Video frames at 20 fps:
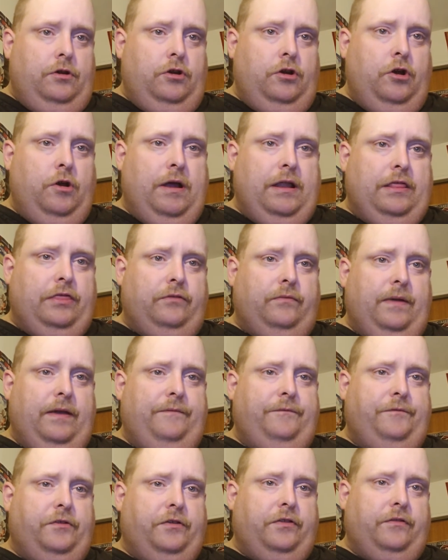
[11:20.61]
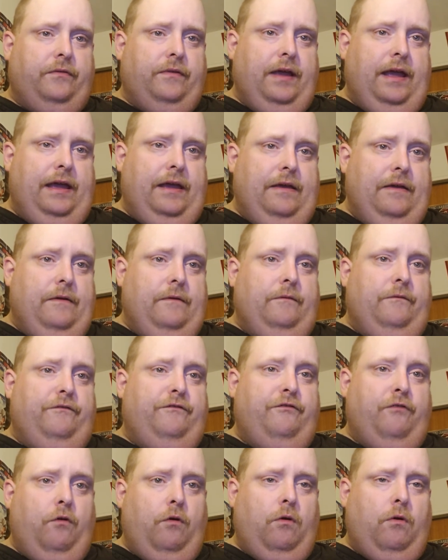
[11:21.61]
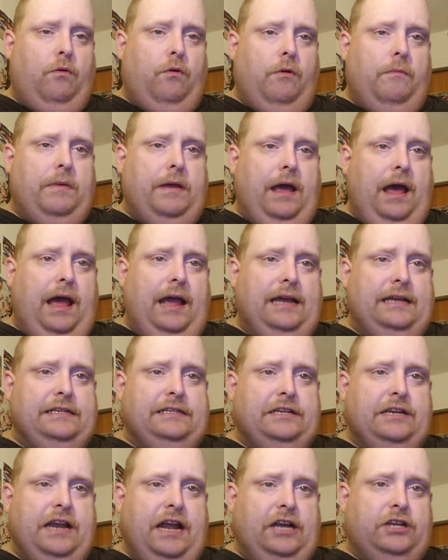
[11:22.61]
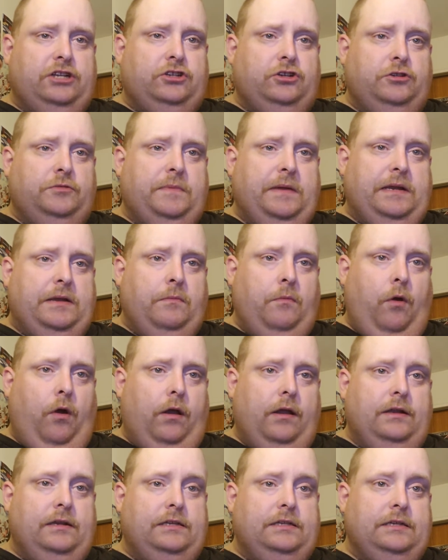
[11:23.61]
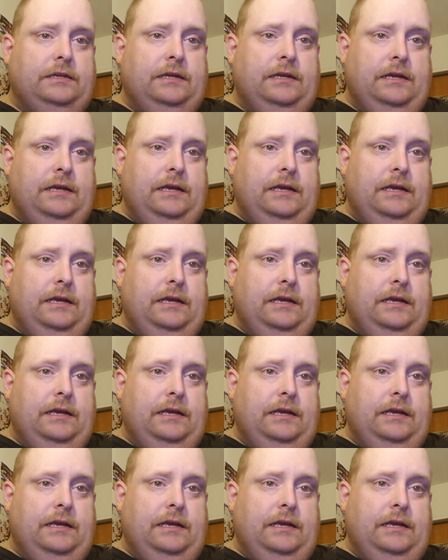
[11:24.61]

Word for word: who went 3 for 3, 4 RBI as the Nationals beat the Marlins